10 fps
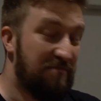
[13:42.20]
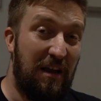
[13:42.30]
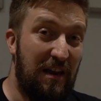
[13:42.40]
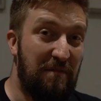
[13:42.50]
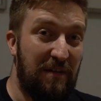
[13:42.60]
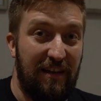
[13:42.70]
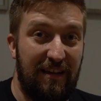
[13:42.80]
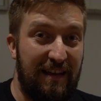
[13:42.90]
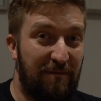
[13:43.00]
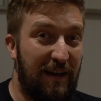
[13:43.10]
I love
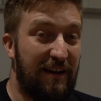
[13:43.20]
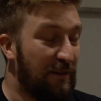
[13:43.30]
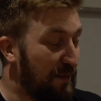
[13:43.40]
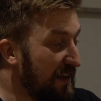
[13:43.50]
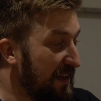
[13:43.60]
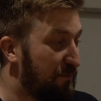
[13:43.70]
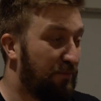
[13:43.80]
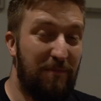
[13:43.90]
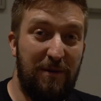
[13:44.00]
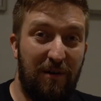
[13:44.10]
it. In fact, I think it's
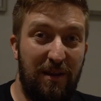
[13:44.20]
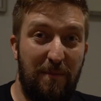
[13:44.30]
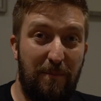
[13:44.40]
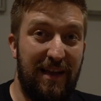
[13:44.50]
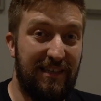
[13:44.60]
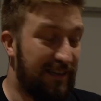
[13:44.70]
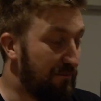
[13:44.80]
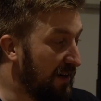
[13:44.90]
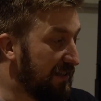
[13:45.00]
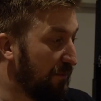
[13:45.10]
probably one of the best
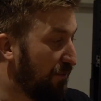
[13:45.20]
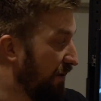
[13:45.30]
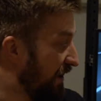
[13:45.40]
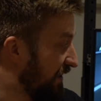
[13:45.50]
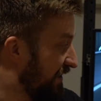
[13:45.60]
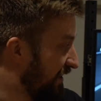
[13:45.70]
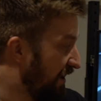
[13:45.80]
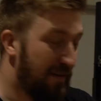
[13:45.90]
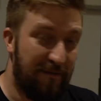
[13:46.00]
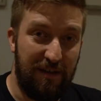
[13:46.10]
sim racing products
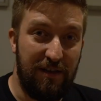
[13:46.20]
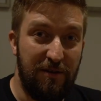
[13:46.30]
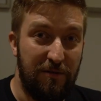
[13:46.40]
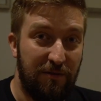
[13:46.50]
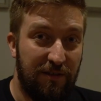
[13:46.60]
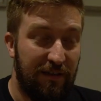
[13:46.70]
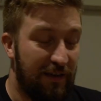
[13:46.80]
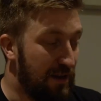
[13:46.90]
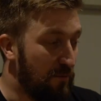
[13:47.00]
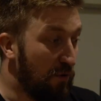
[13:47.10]
I've ever used.
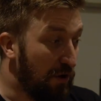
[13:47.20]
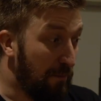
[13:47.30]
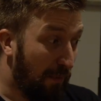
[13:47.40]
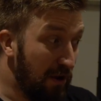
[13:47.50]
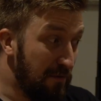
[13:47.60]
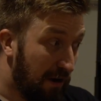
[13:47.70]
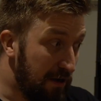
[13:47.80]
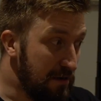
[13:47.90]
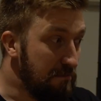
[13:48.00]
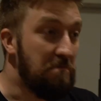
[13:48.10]
Would I buy
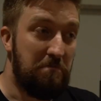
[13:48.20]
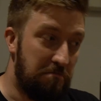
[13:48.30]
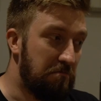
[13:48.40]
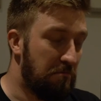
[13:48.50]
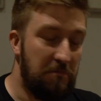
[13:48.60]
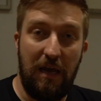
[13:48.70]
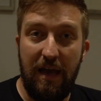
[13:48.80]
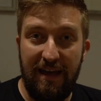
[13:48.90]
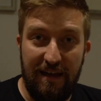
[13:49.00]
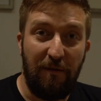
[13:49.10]
one?
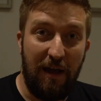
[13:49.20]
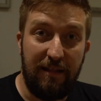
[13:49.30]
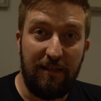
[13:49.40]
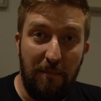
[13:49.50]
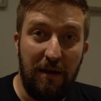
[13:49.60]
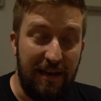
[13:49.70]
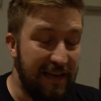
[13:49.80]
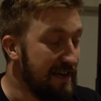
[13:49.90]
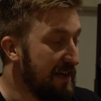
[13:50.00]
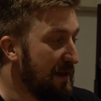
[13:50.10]
Yeah, if I had the
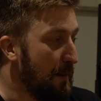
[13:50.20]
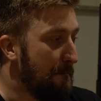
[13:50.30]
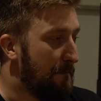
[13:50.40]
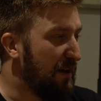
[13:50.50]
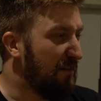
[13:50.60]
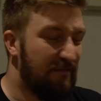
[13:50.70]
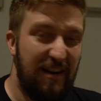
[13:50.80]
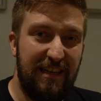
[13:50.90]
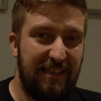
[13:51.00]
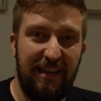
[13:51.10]
money, but
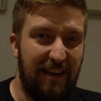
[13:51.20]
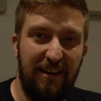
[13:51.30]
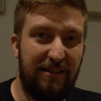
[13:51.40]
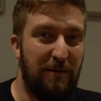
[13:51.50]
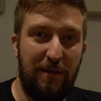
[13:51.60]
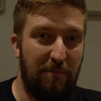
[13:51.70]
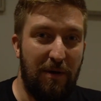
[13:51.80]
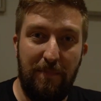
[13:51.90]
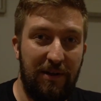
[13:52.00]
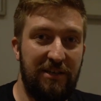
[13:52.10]
realistically, I don't think
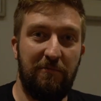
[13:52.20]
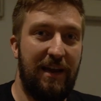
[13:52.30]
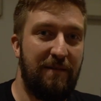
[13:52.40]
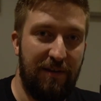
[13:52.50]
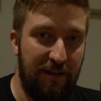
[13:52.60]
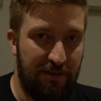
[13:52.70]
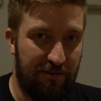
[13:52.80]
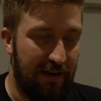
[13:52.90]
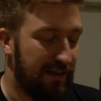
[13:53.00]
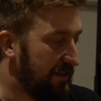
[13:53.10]
my budget would ever
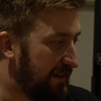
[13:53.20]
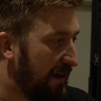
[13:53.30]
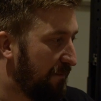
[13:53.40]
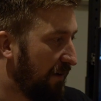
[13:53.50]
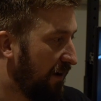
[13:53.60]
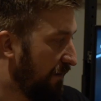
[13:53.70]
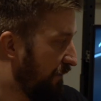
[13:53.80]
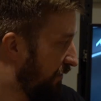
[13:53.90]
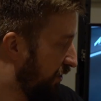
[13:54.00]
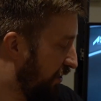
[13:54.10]
stretch that far
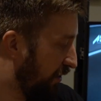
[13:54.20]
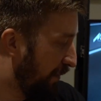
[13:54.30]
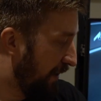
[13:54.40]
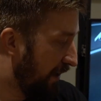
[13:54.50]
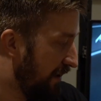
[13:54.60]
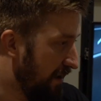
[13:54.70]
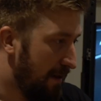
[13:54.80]
for a cockpit.